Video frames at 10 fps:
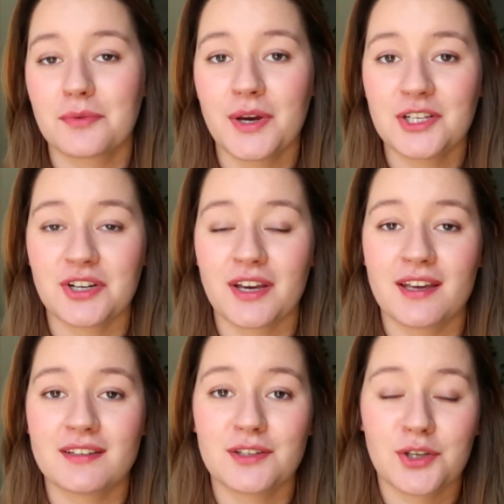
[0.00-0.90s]
which
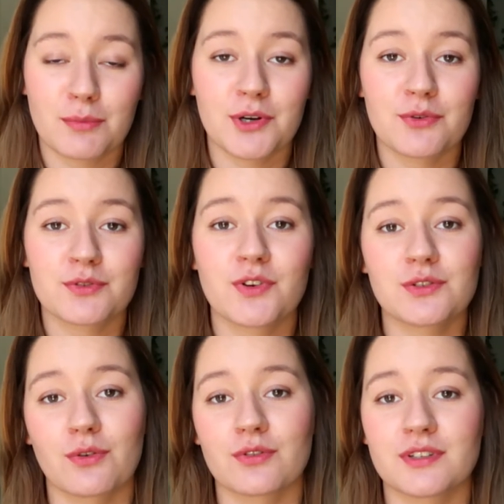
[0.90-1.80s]
is human
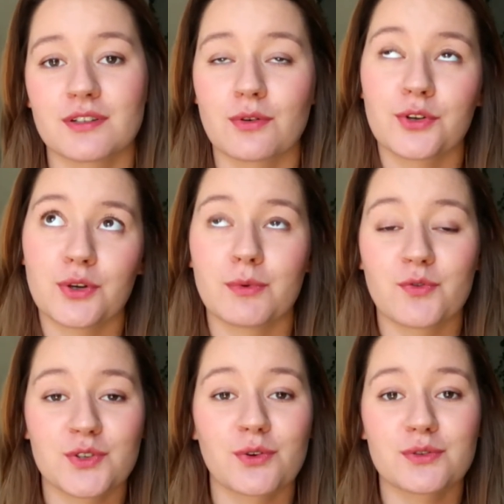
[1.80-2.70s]
resources or human
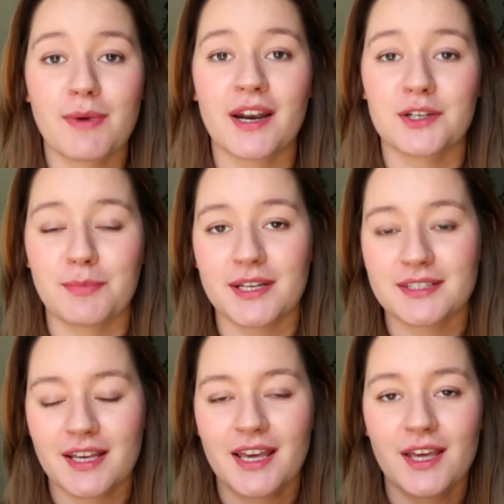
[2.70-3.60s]
resource management.